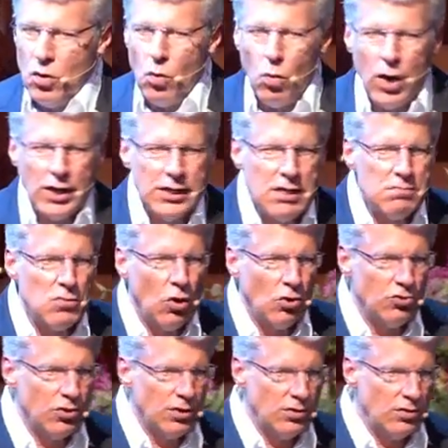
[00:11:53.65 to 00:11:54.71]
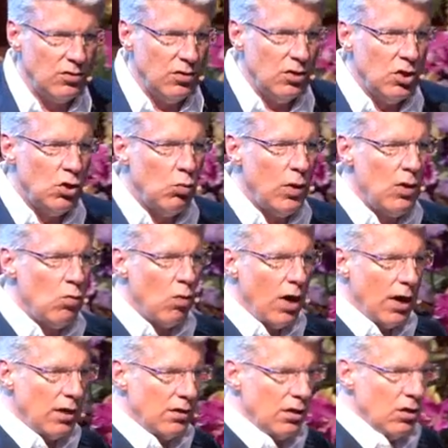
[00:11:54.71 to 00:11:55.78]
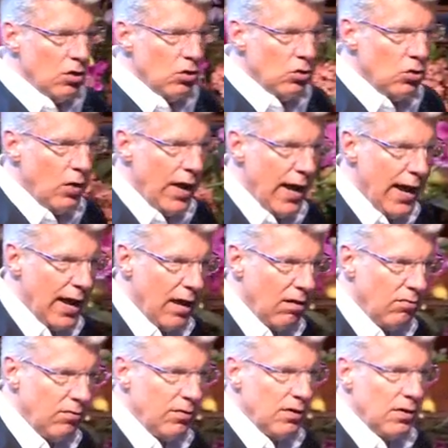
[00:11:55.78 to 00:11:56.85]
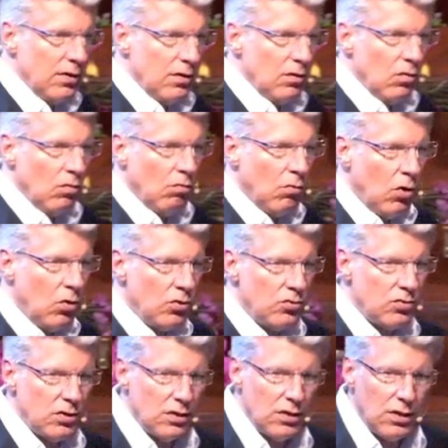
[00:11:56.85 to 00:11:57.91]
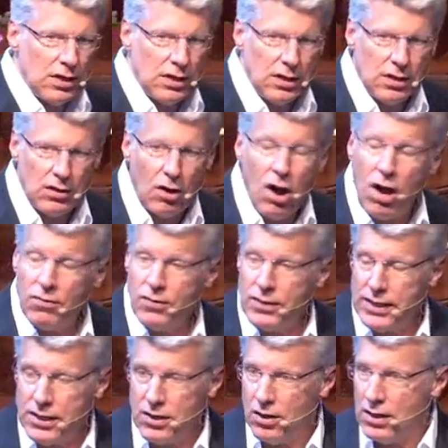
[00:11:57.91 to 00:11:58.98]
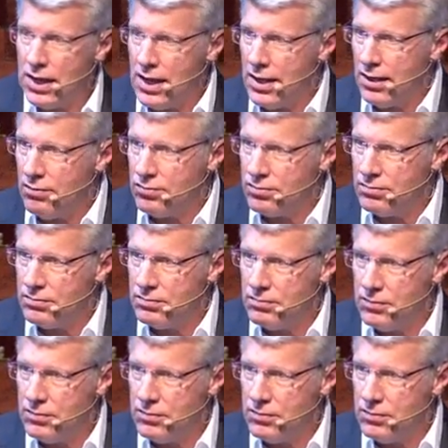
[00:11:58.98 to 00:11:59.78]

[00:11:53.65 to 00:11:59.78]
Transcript: What emotions do we want to have most often in our lives?